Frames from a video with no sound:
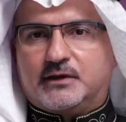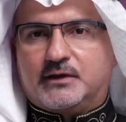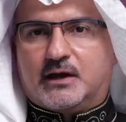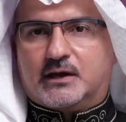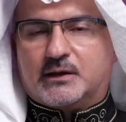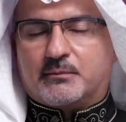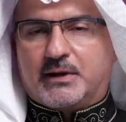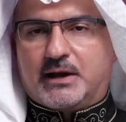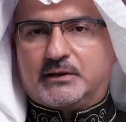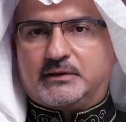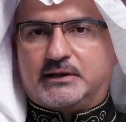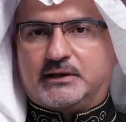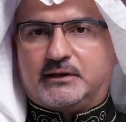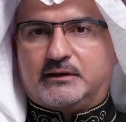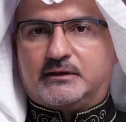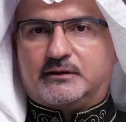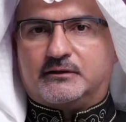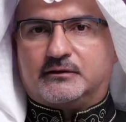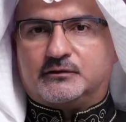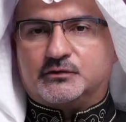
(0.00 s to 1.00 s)
to talk about
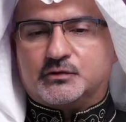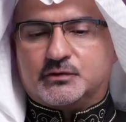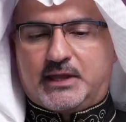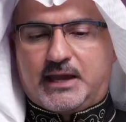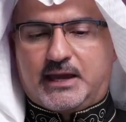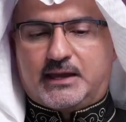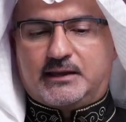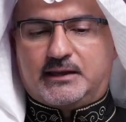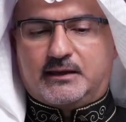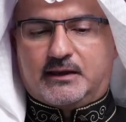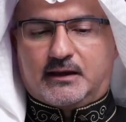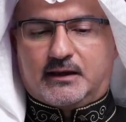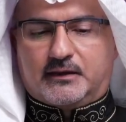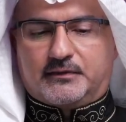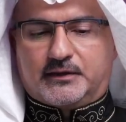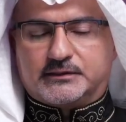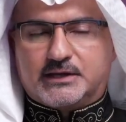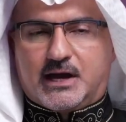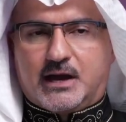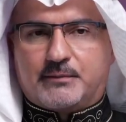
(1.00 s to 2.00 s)
here today, uh,
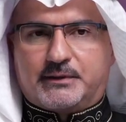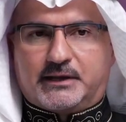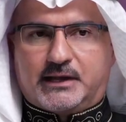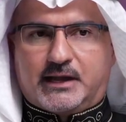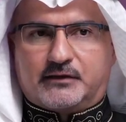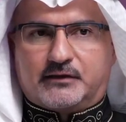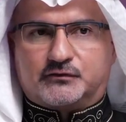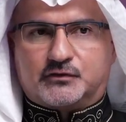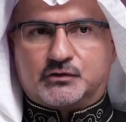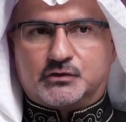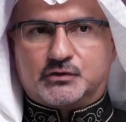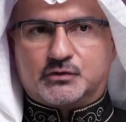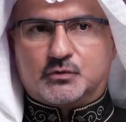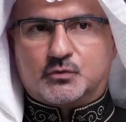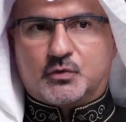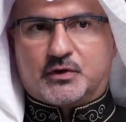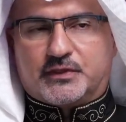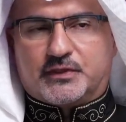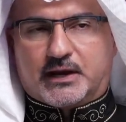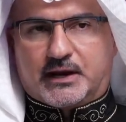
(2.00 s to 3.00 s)
the topic has to do
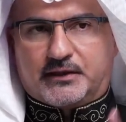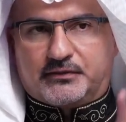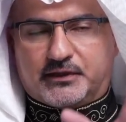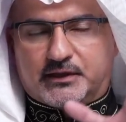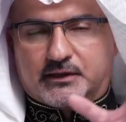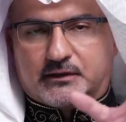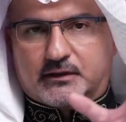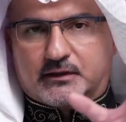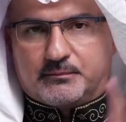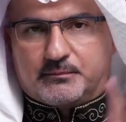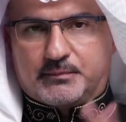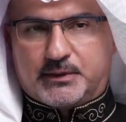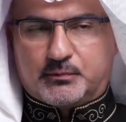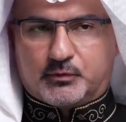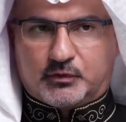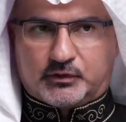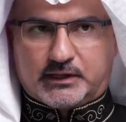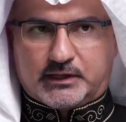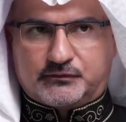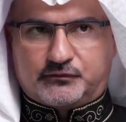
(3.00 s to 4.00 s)
with, and I think uh,
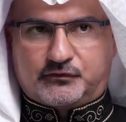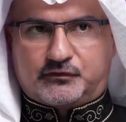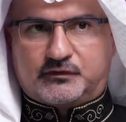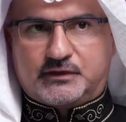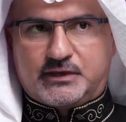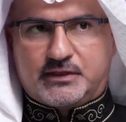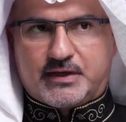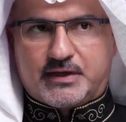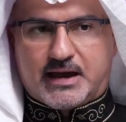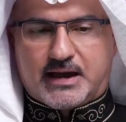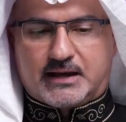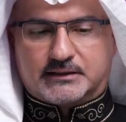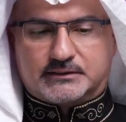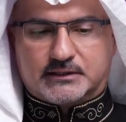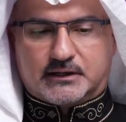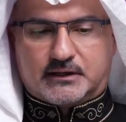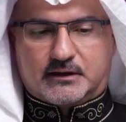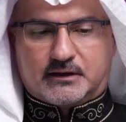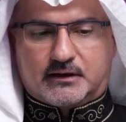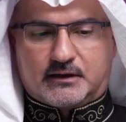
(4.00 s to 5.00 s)
people can see
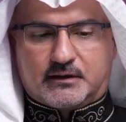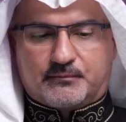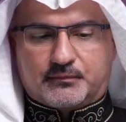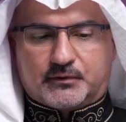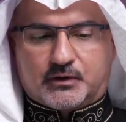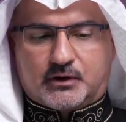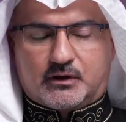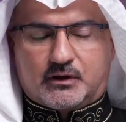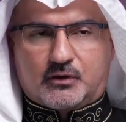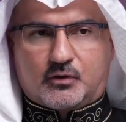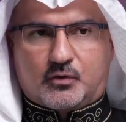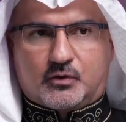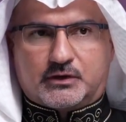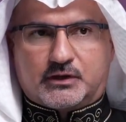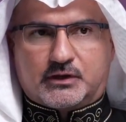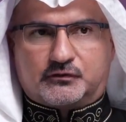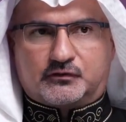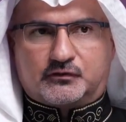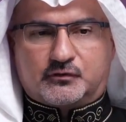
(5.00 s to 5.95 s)
that uh, uh on the